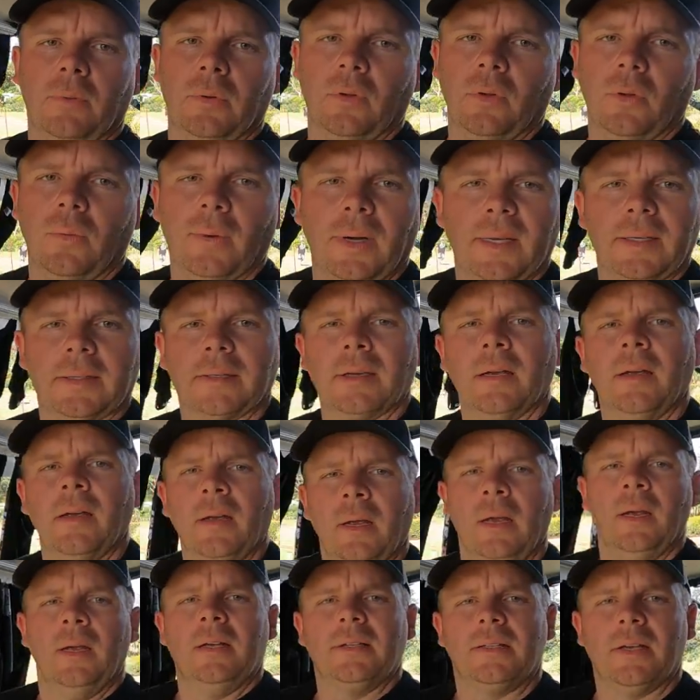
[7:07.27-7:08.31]
We'll always
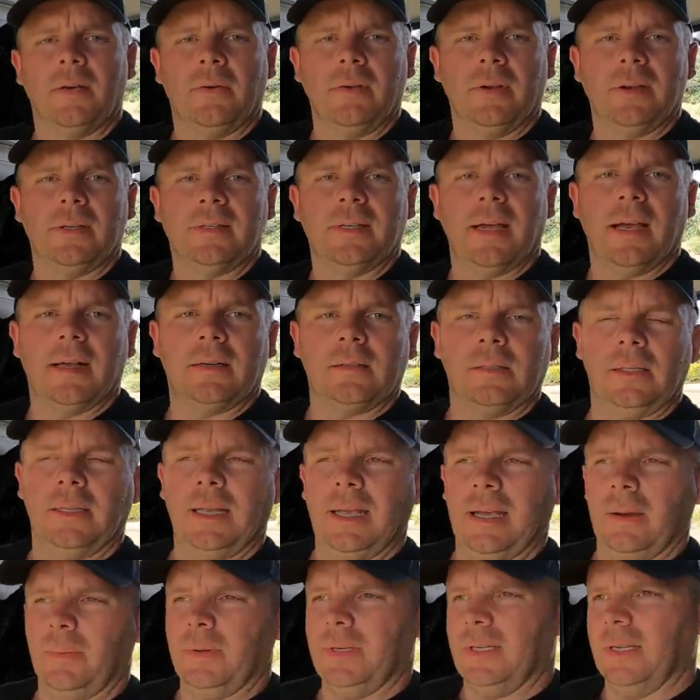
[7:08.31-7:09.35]
tell you exactly
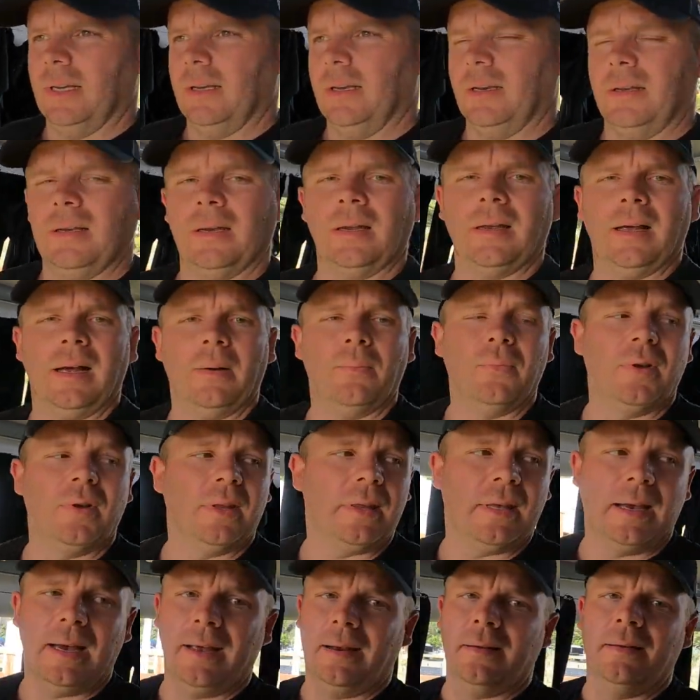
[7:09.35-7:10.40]
how we did it. Um,
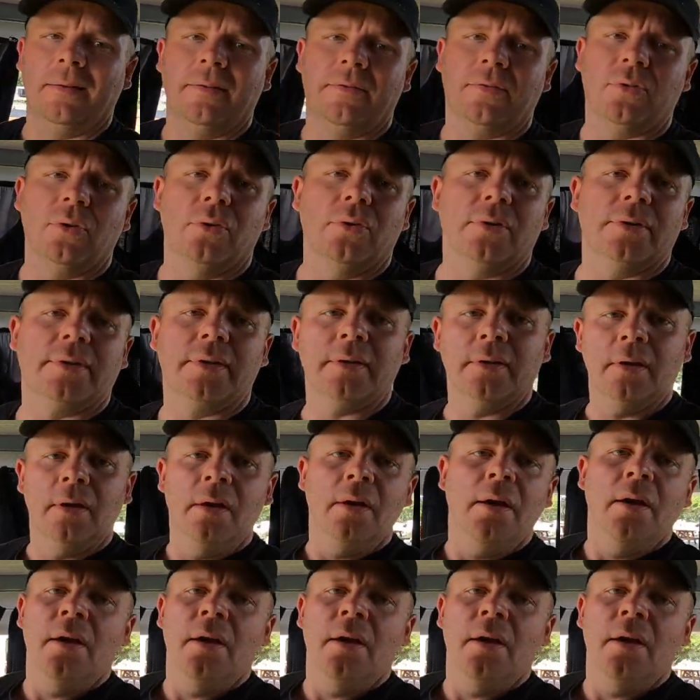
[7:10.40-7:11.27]
with that, of course,